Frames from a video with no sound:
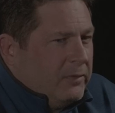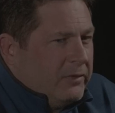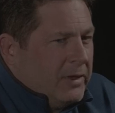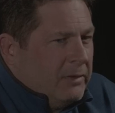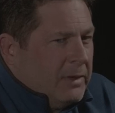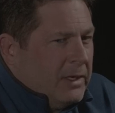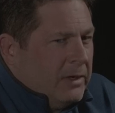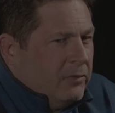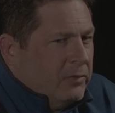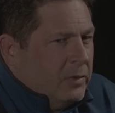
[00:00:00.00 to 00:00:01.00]
the first time. I,
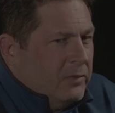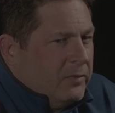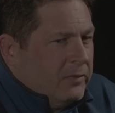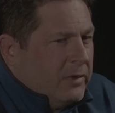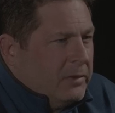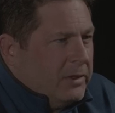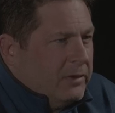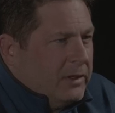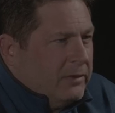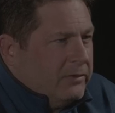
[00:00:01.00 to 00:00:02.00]
I don't remember the first time I
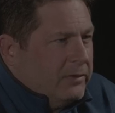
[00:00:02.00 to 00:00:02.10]
did